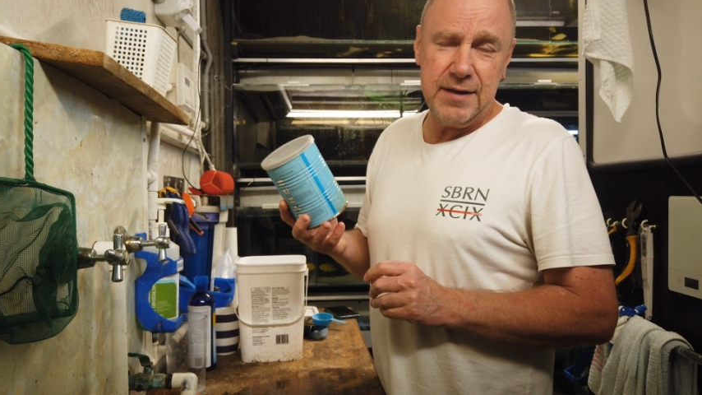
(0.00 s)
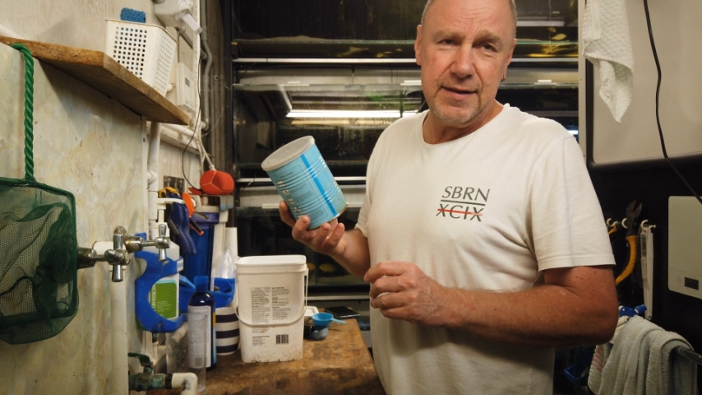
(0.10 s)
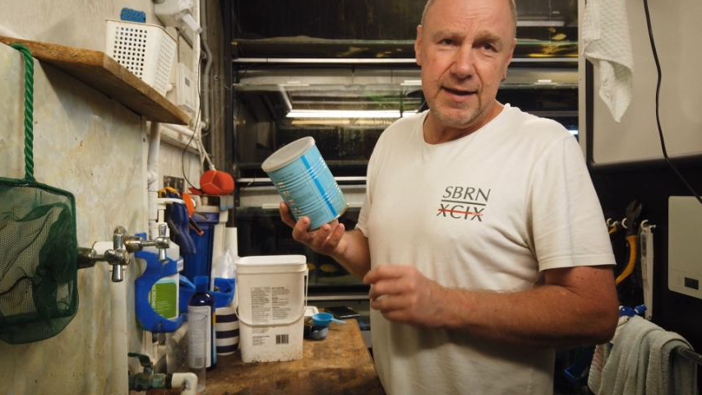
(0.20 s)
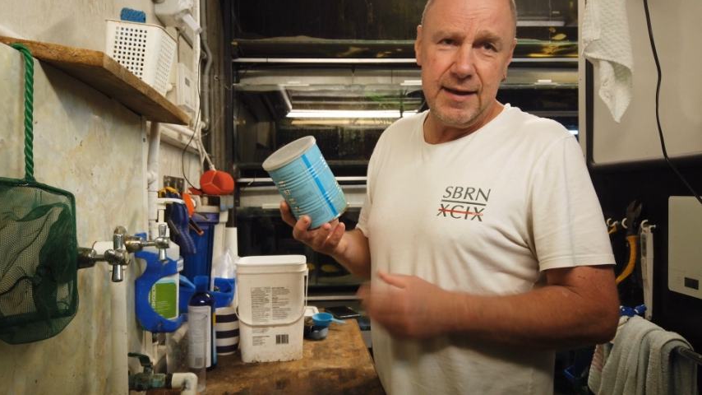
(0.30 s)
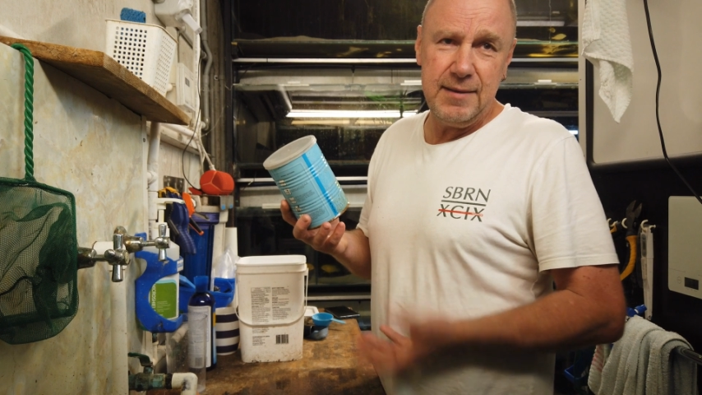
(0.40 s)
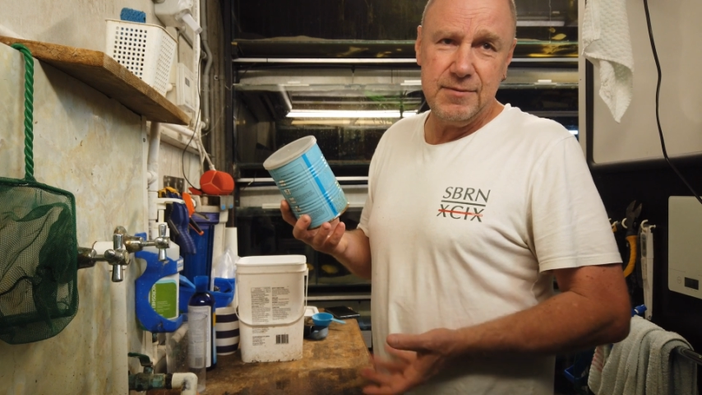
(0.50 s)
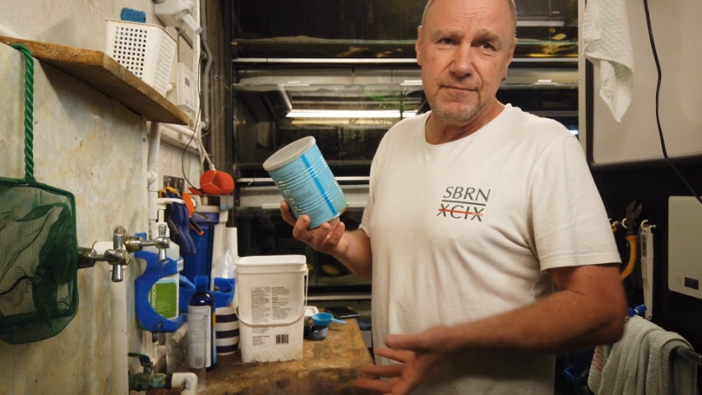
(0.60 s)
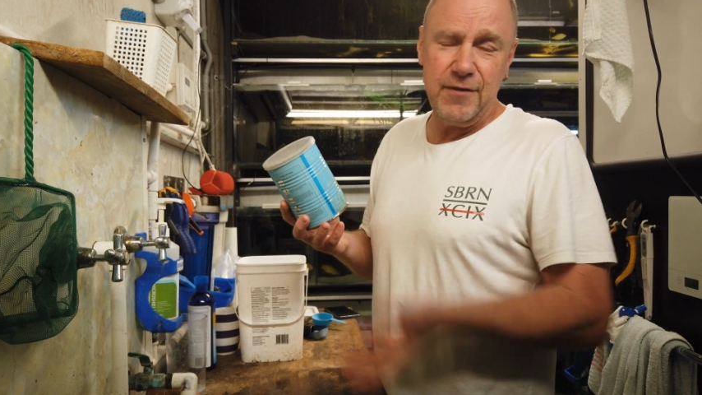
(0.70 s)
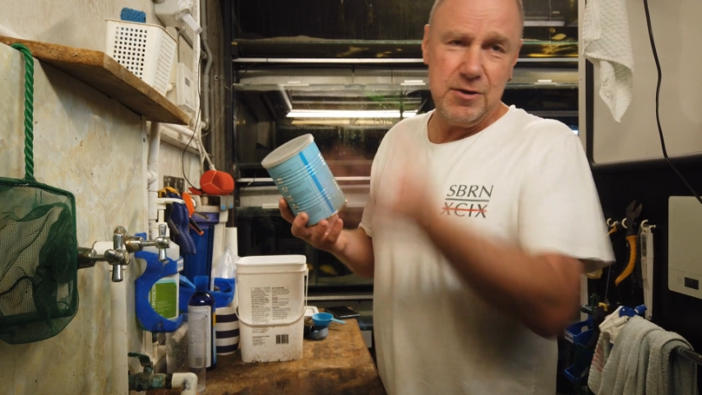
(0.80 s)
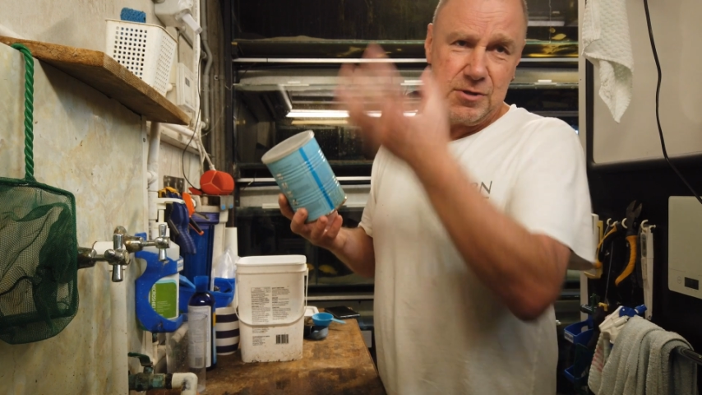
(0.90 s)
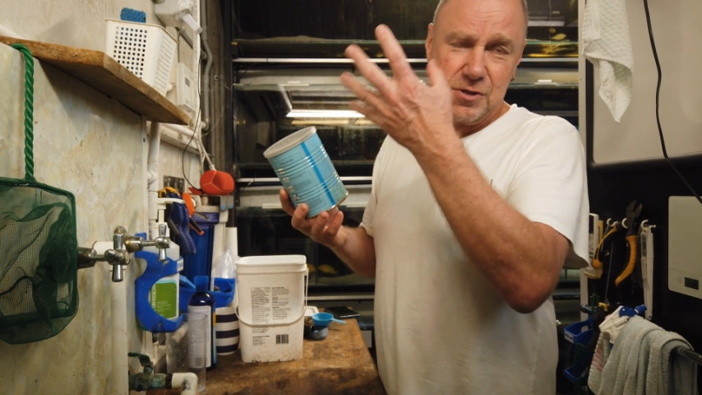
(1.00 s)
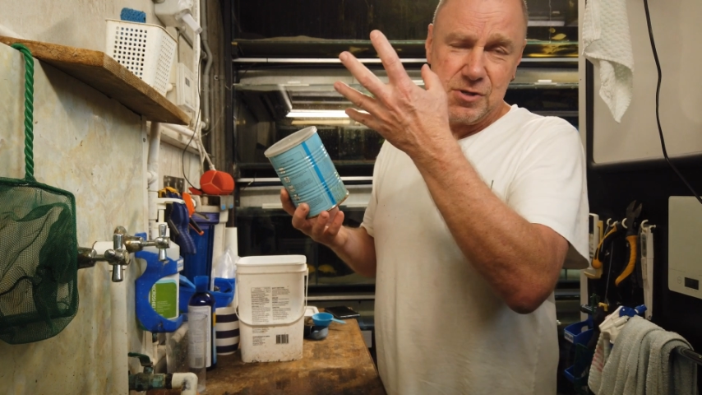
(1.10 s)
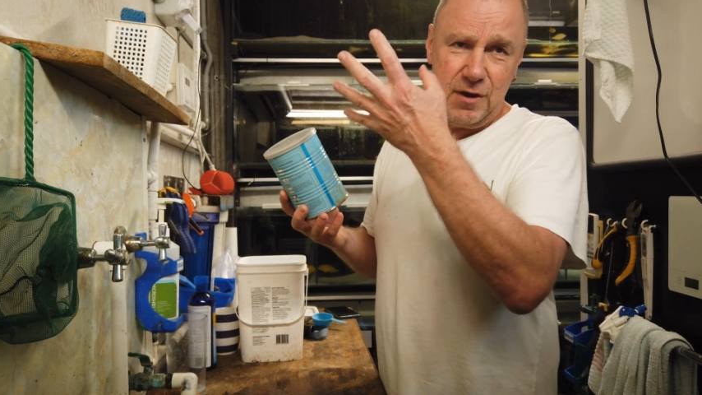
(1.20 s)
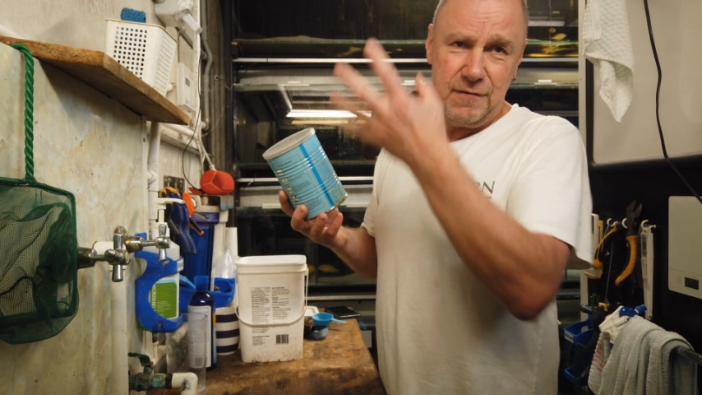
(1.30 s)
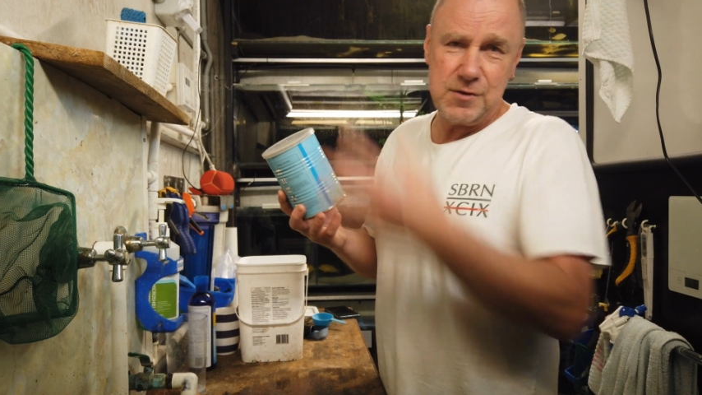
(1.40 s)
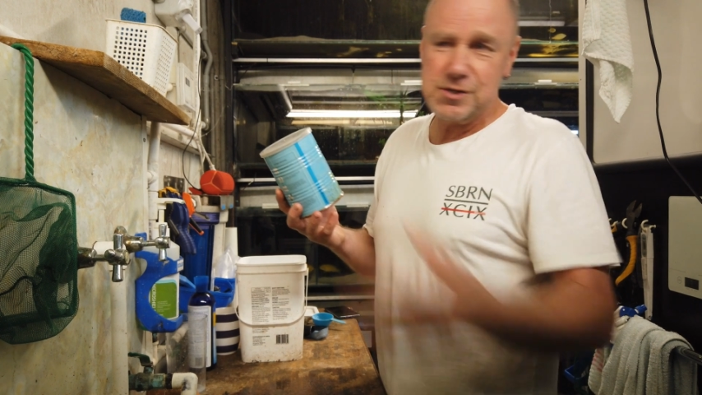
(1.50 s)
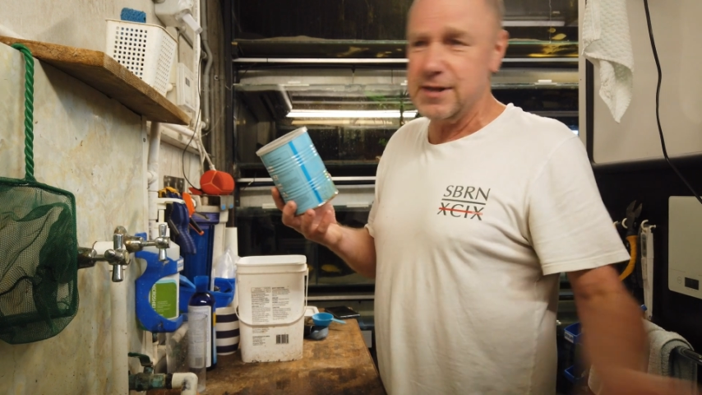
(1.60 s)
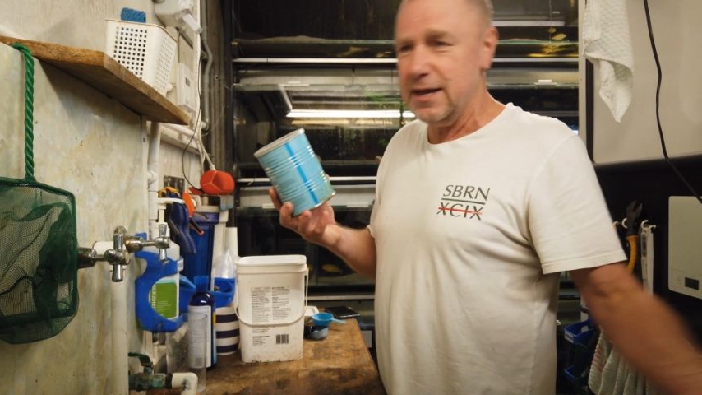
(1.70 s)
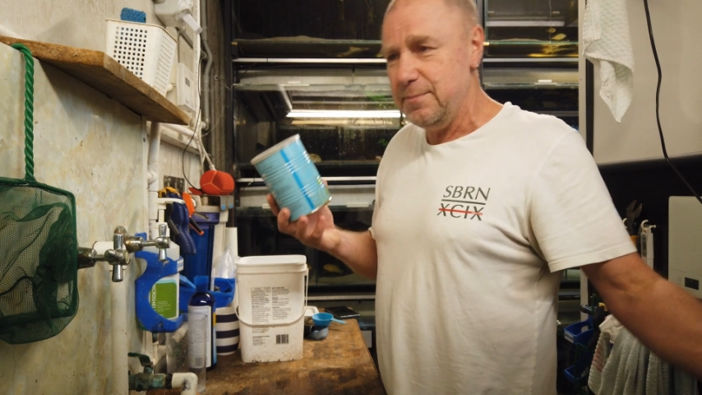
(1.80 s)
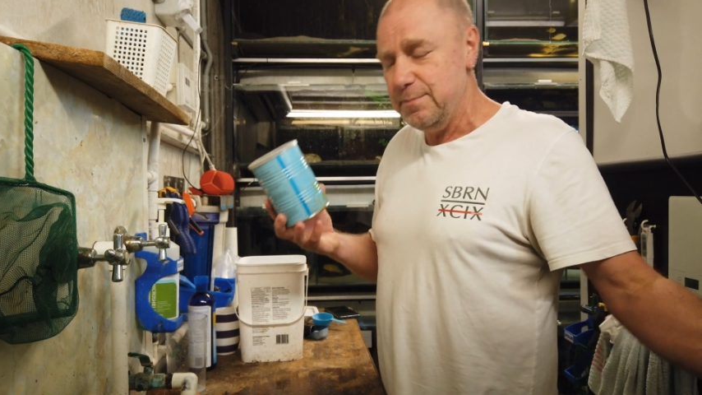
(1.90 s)
and they float to the surface,
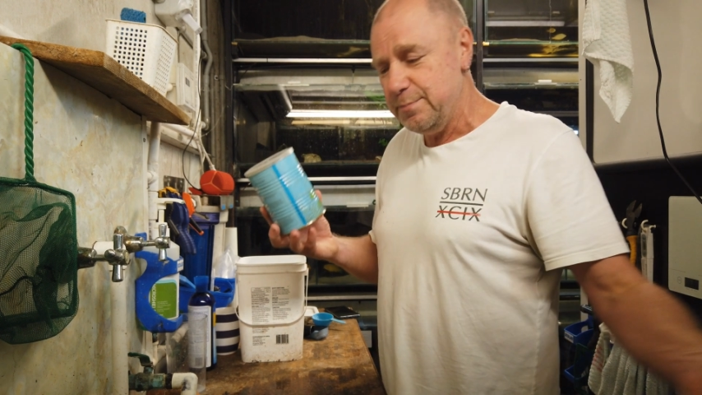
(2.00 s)
they